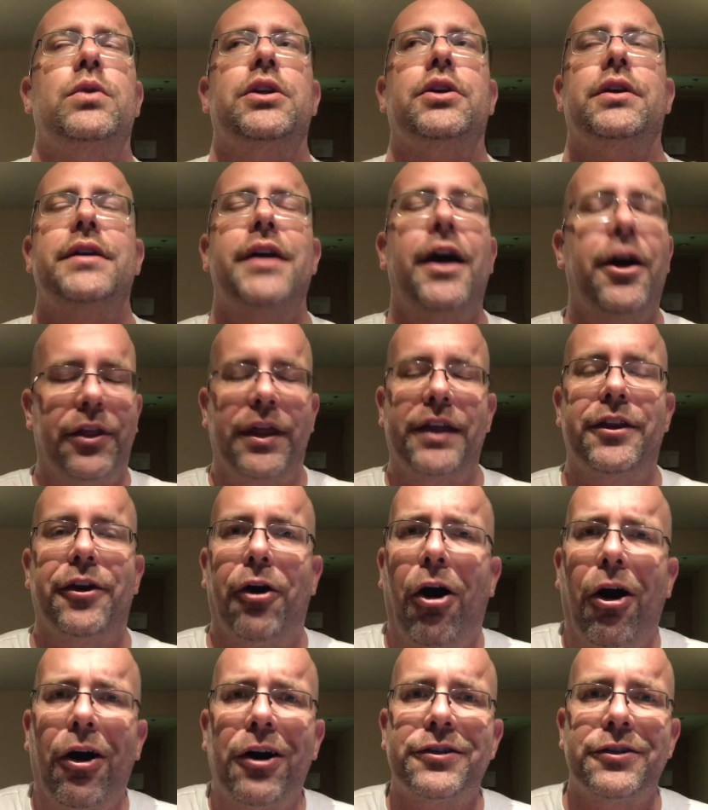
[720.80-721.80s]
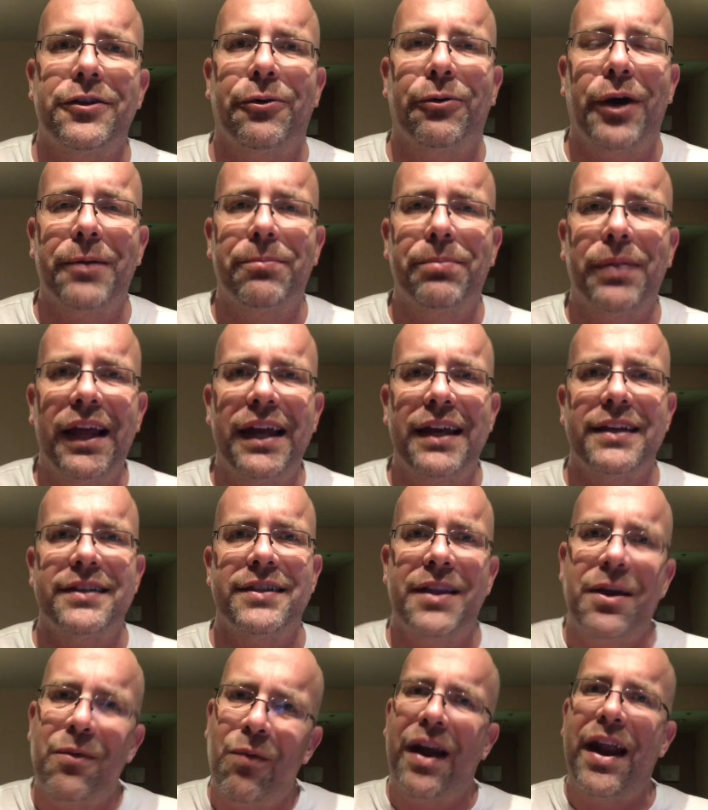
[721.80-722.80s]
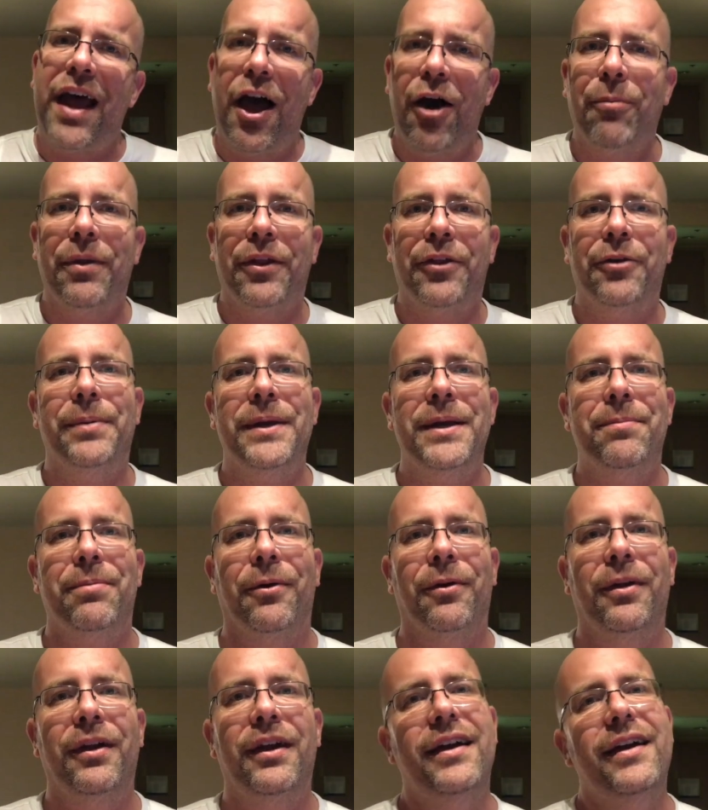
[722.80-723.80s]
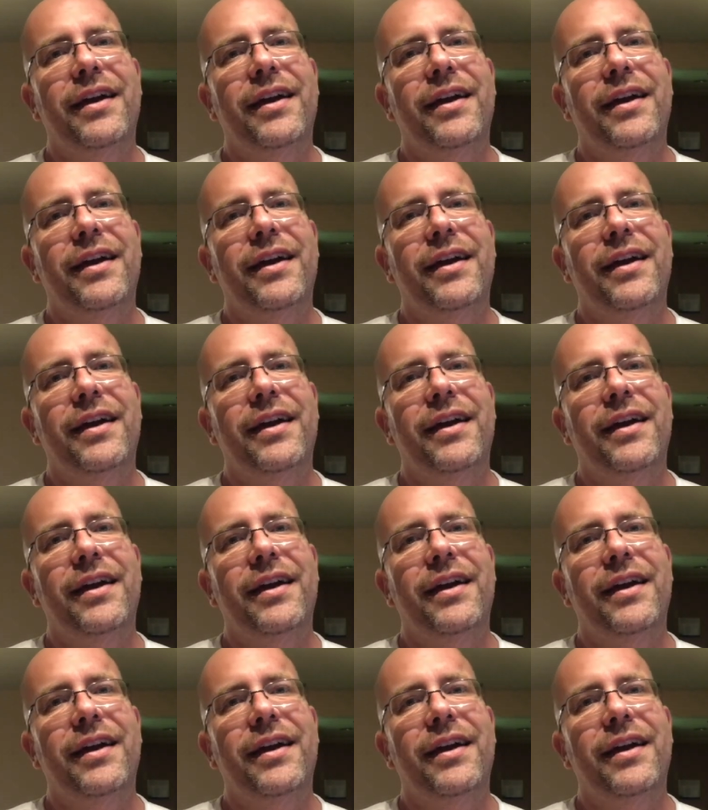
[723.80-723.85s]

when you can tell that their heart's in the right place and they want to help other people.